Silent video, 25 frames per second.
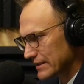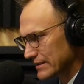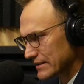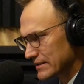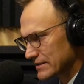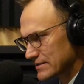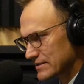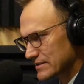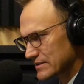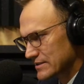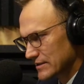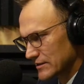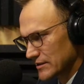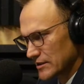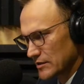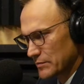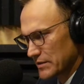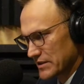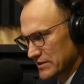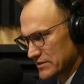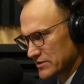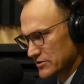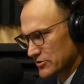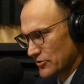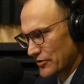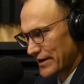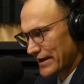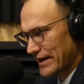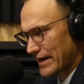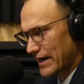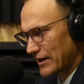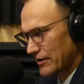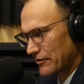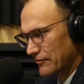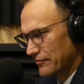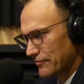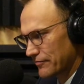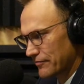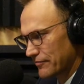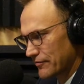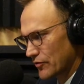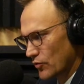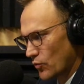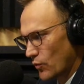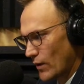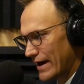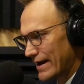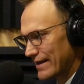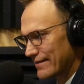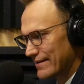syllabus, so the
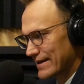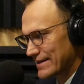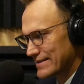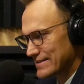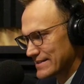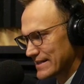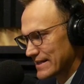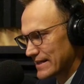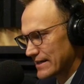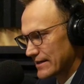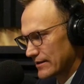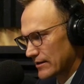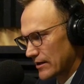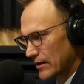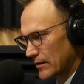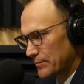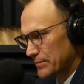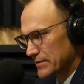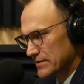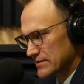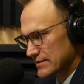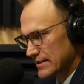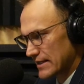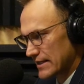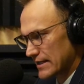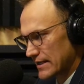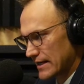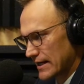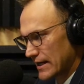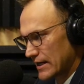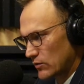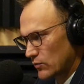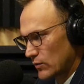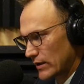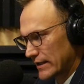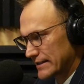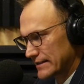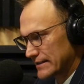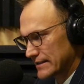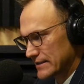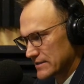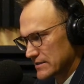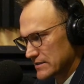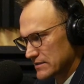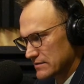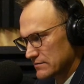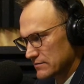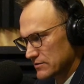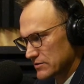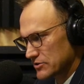way they tee it up is they kind of write
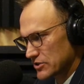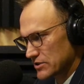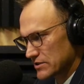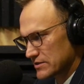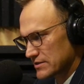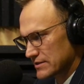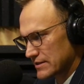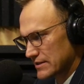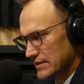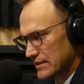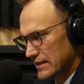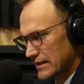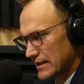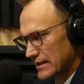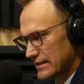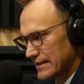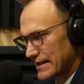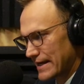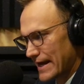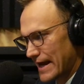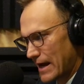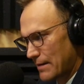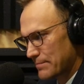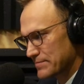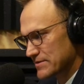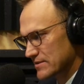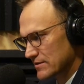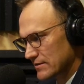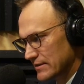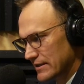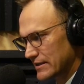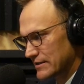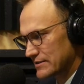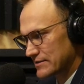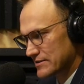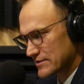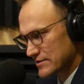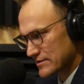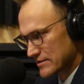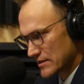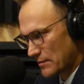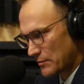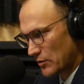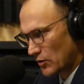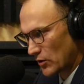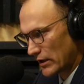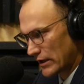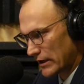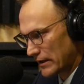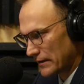this just encapsulated
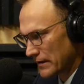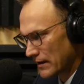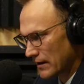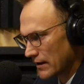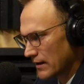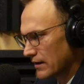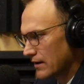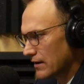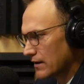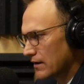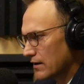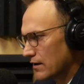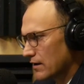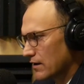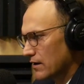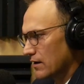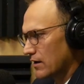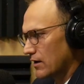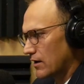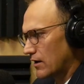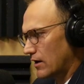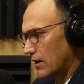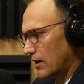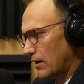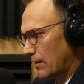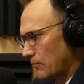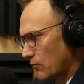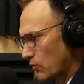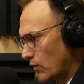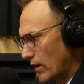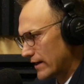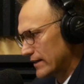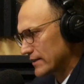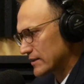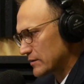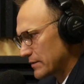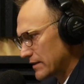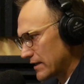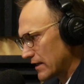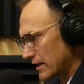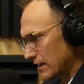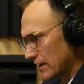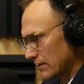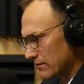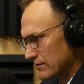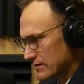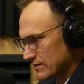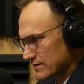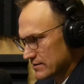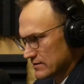summary right at the beginning
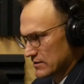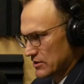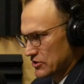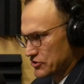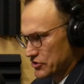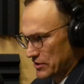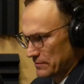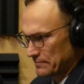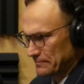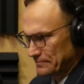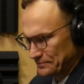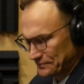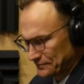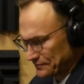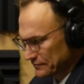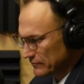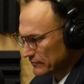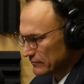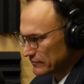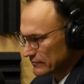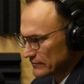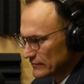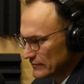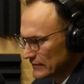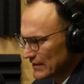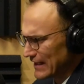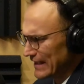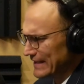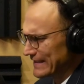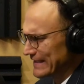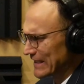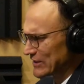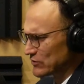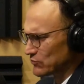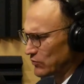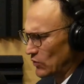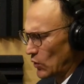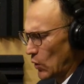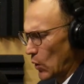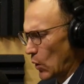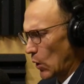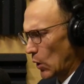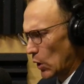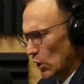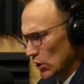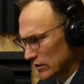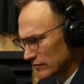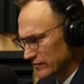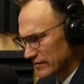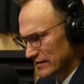of the decision, and that's what
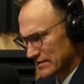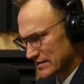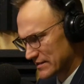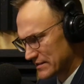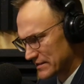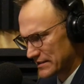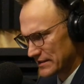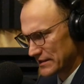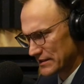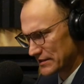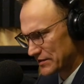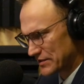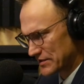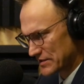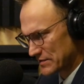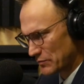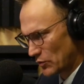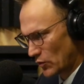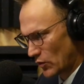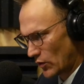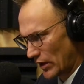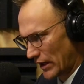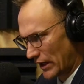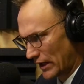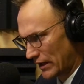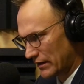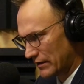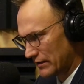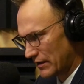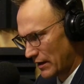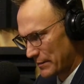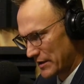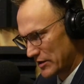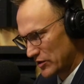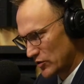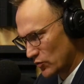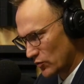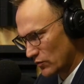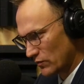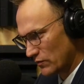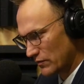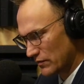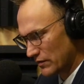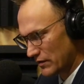all of us did this morning. I mean, the